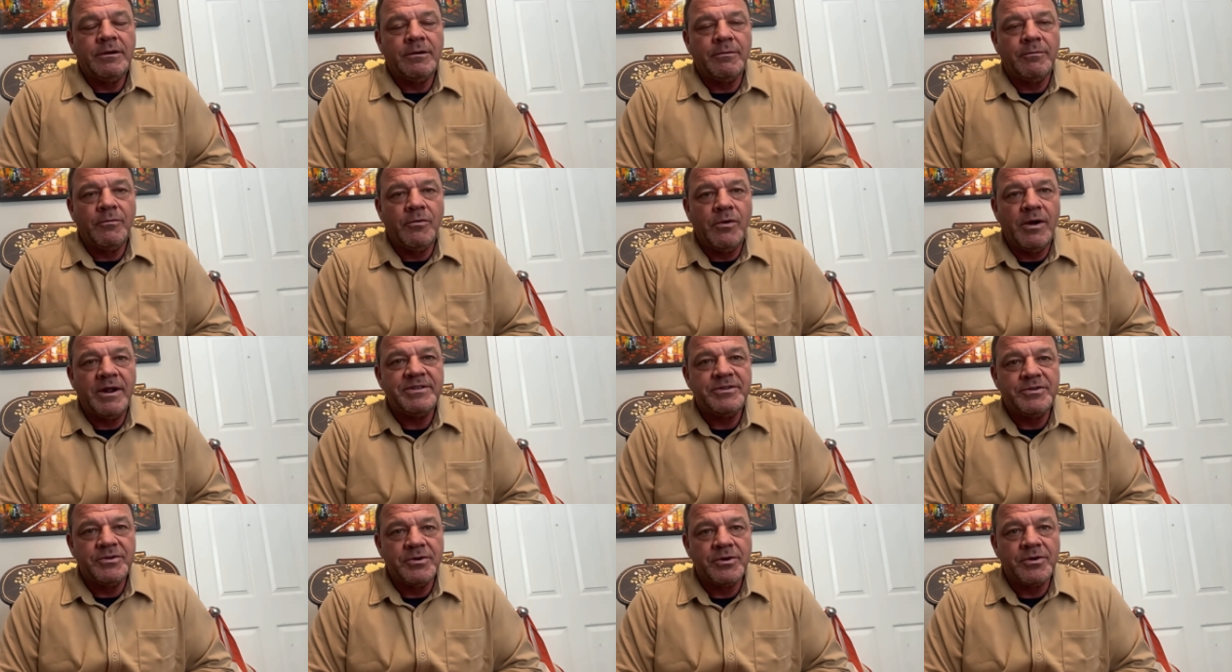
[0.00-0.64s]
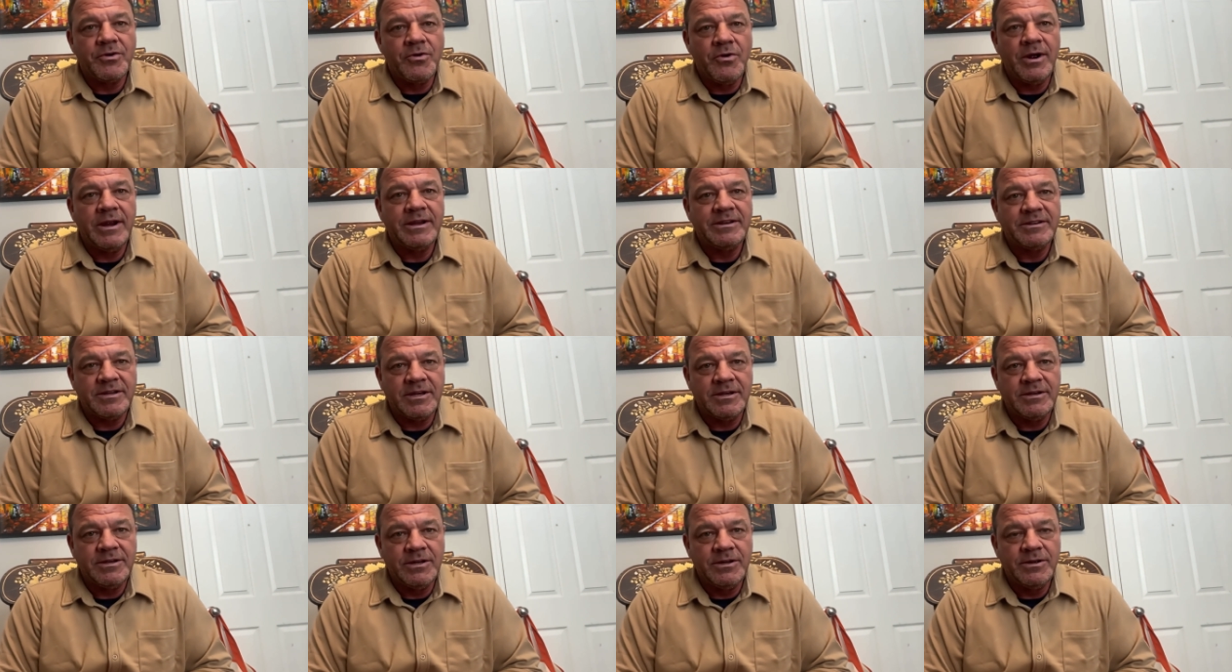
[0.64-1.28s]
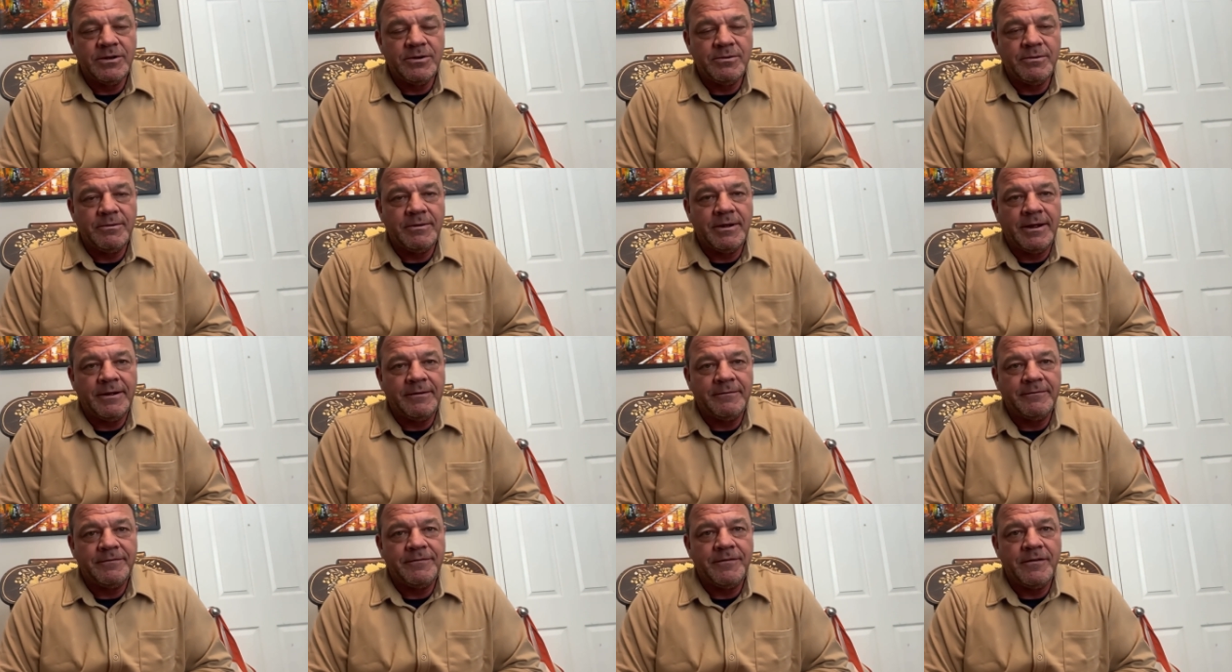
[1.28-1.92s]
what you're going to do
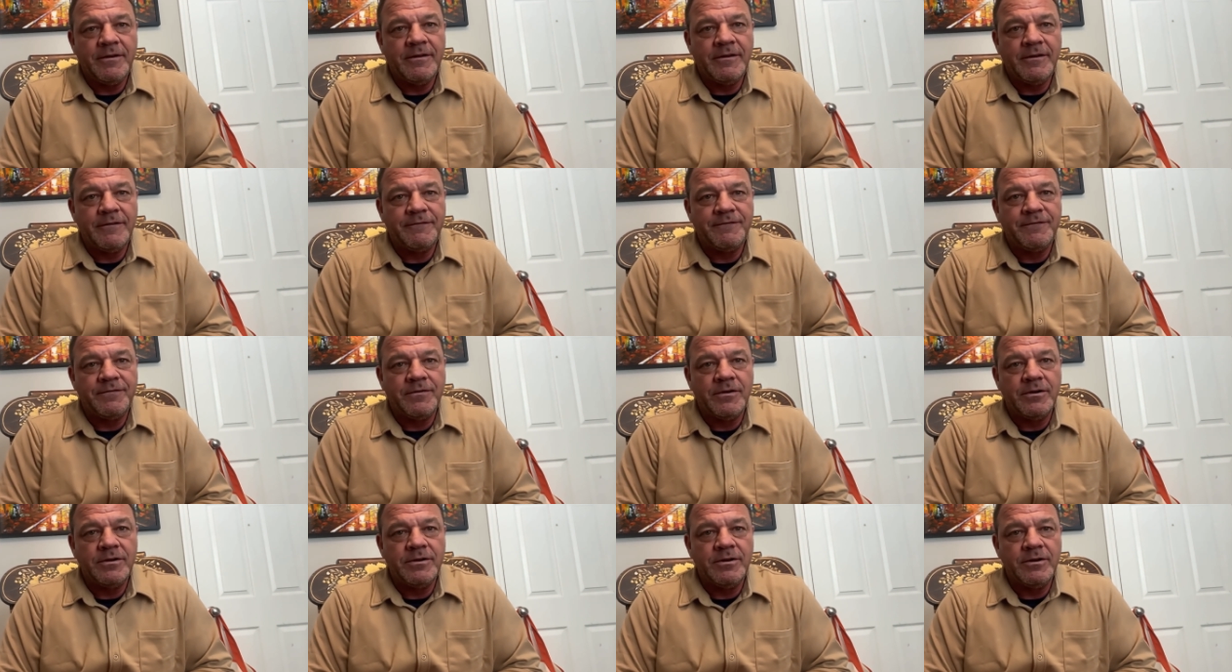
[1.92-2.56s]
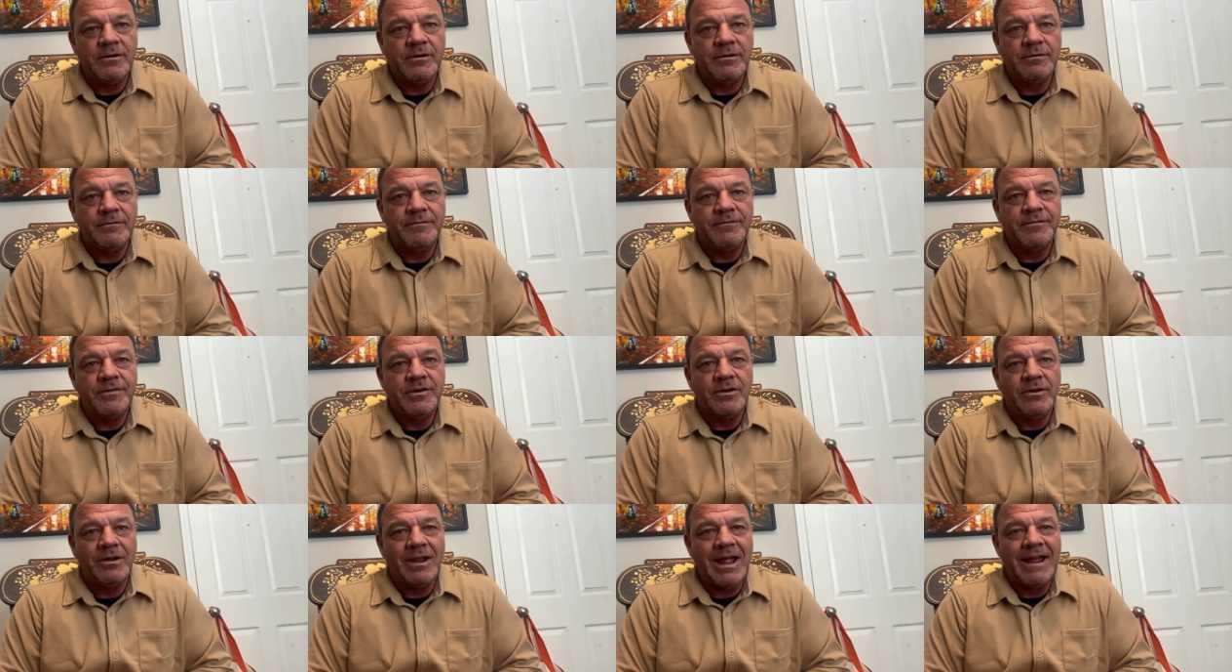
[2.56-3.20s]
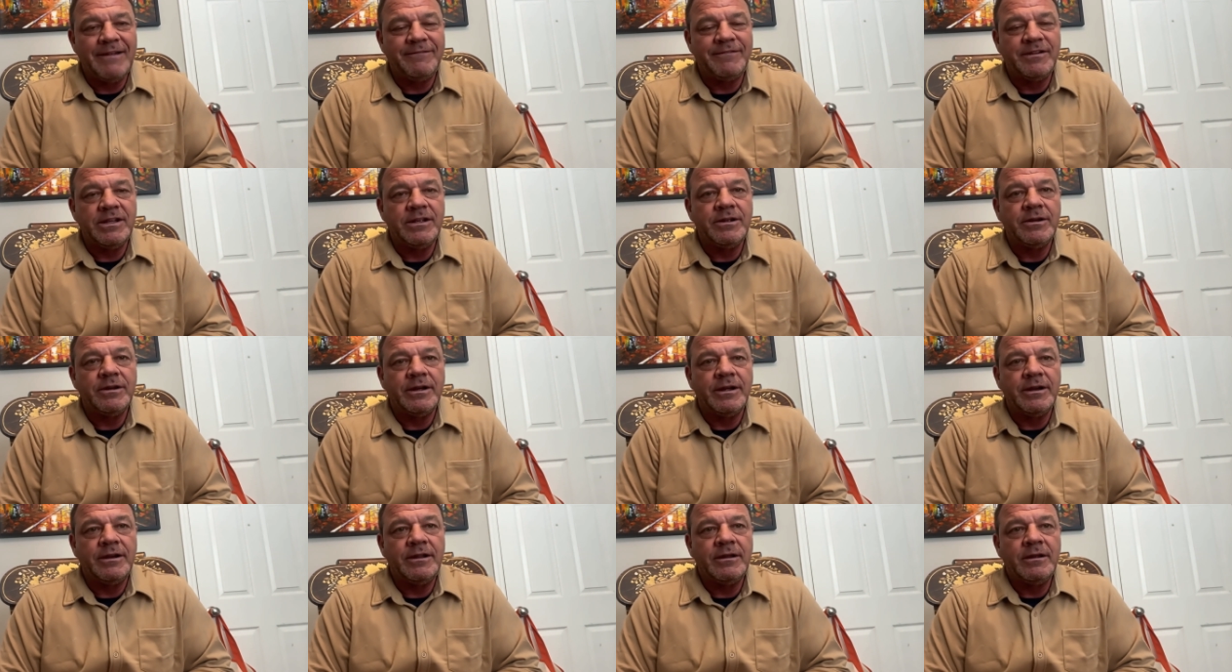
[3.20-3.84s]
for your
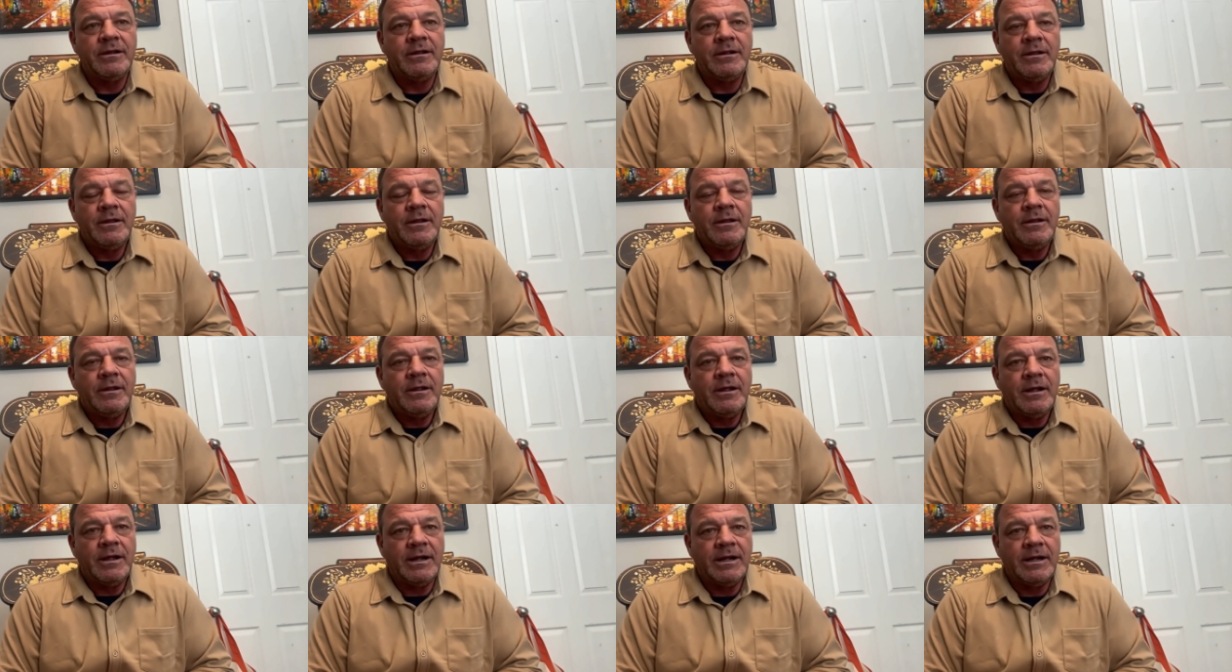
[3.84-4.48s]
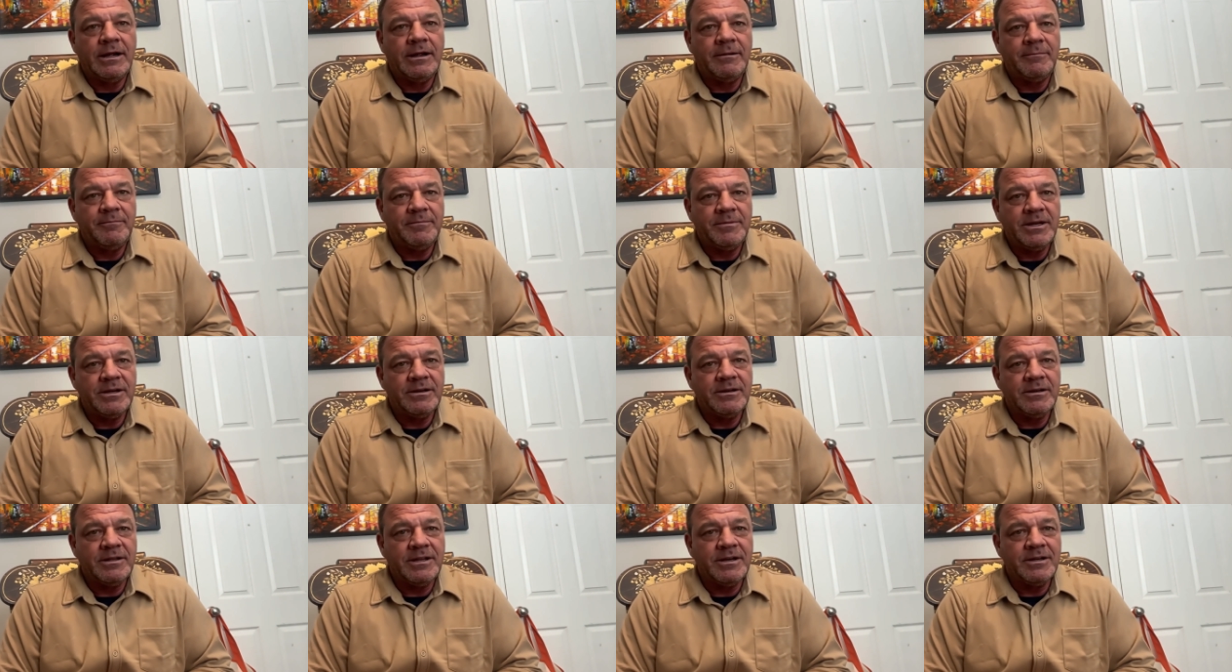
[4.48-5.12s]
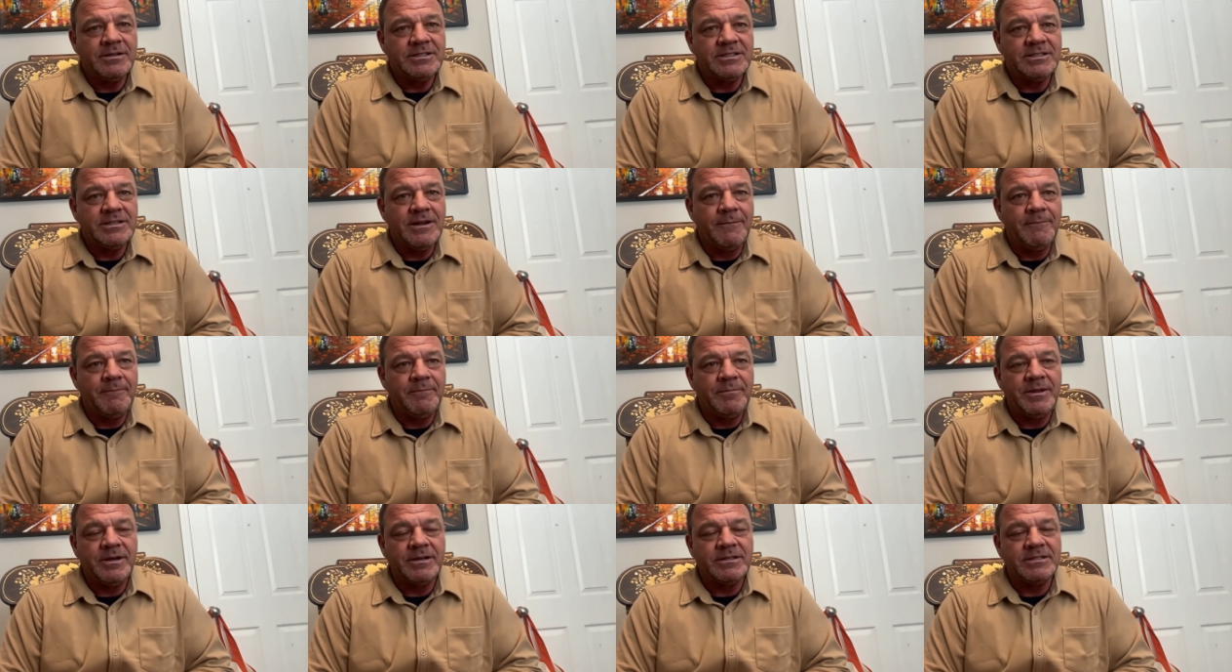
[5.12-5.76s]
livelihood, there's
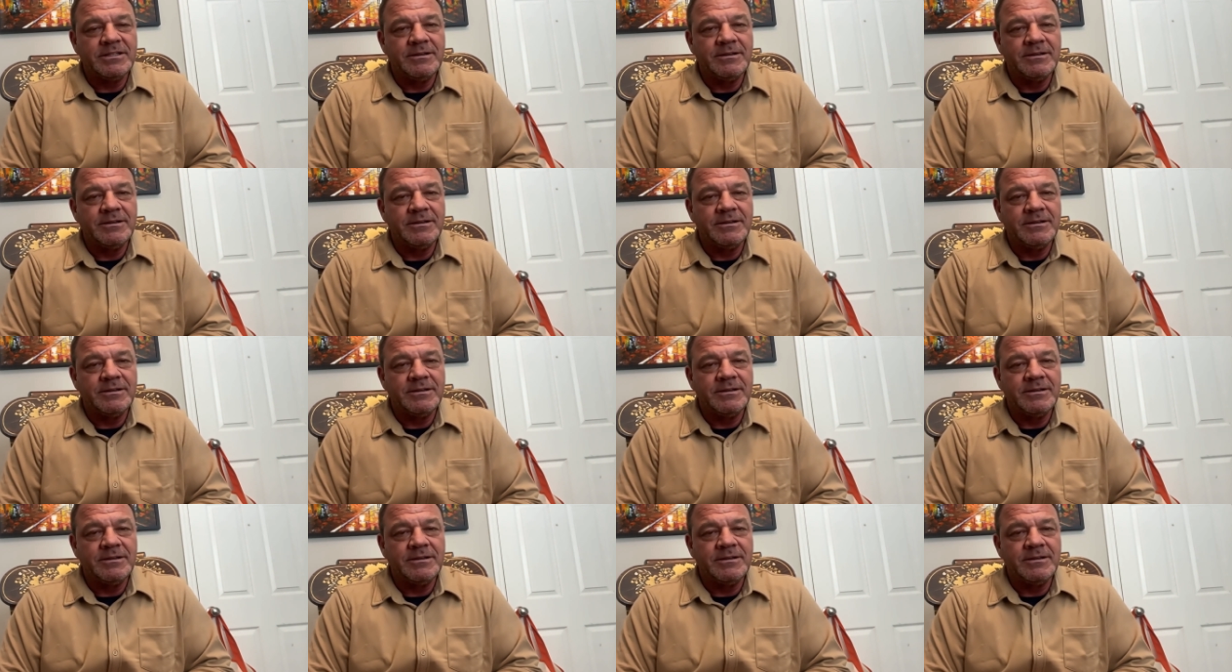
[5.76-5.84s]
some